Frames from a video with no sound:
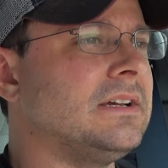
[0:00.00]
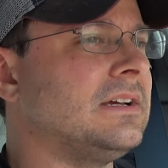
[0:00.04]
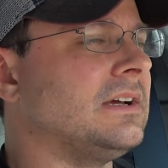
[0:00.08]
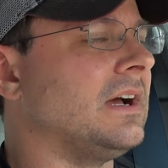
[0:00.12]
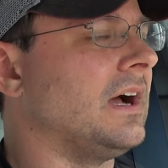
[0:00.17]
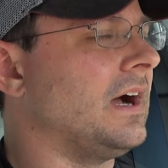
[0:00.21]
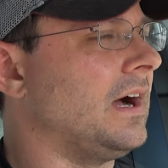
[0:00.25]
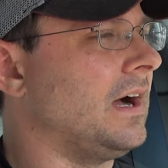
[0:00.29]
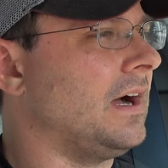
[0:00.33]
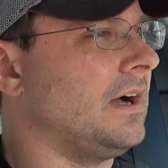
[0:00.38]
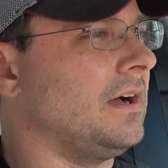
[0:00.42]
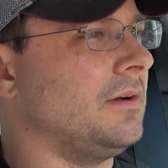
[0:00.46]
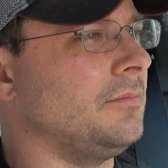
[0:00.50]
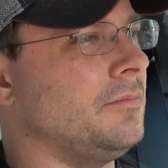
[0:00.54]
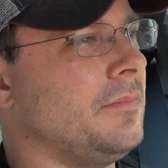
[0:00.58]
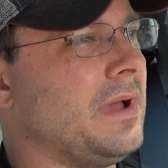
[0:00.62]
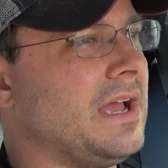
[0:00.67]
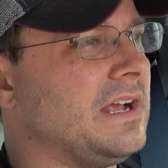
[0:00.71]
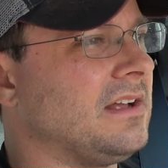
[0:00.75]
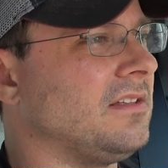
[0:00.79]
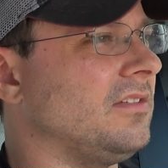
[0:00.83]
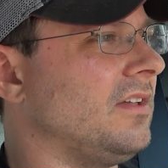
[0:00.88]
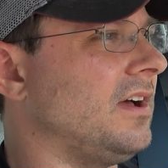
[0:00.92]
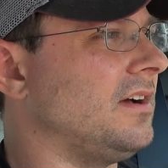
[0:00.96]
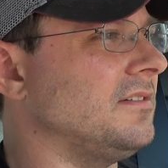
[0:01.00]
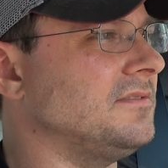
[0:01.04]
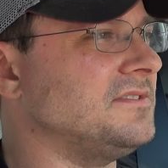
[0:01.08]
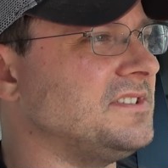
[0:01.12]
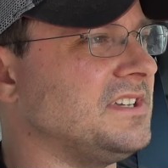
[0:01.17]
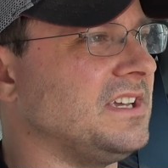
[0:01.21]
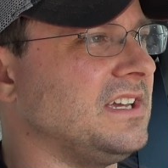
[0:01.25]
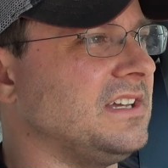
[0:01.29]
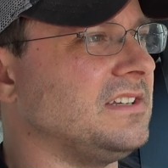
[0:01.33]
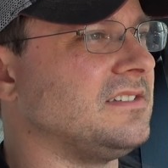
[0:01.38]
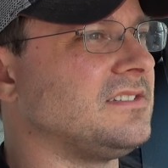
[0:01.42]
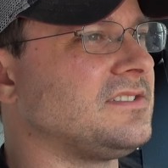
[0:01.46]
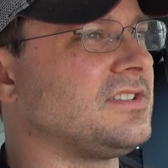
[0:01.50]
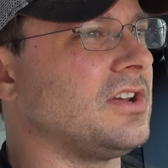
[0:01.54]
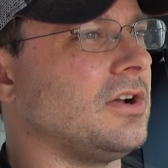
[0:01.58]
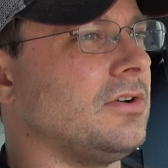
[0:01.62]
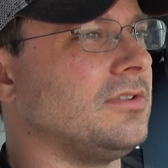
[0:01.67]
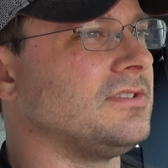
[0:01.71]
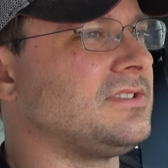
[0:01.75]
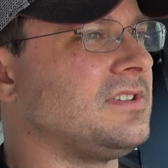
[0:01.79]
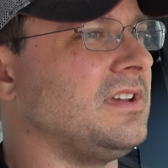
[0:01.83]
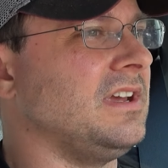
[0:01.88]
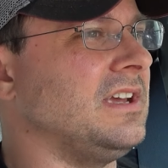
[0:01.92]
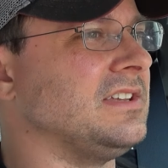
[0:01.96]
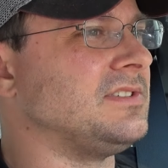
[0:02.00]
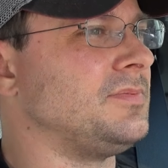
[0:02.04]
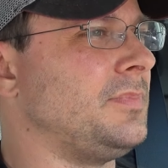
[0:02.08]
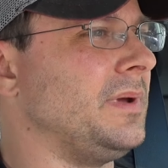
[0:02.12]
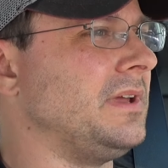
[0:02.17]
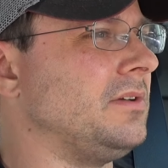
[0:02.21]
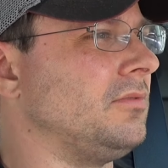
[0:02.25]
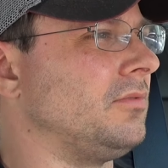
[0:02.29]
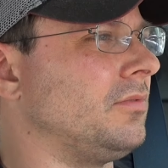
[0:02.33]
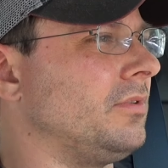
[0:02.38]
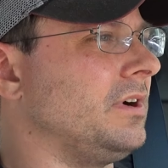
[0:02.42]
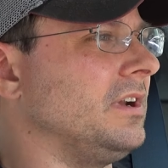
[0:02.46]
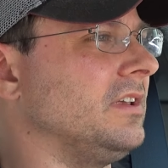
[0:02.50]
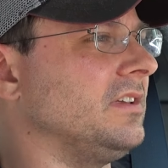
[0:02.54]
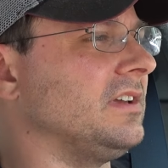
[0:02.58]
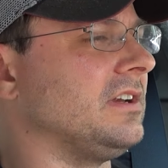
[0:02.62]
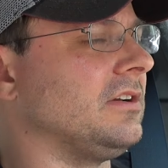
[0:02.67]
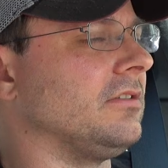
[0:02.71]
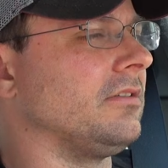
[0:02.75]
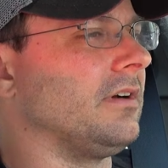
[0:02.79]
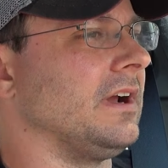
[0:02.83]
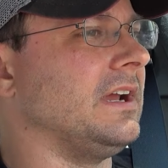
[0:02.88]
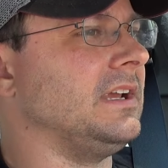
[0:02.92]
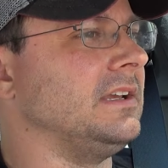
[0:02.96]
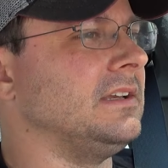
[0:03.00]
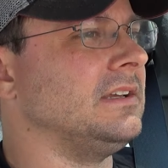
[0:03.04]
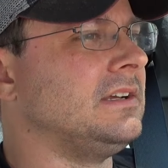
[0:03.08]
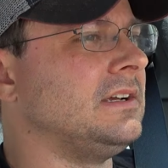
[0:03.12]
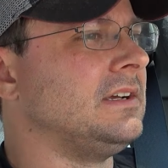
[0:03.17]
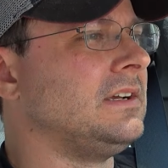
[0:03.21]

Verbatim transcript: uh, Meg loves it, so it's it's been really great.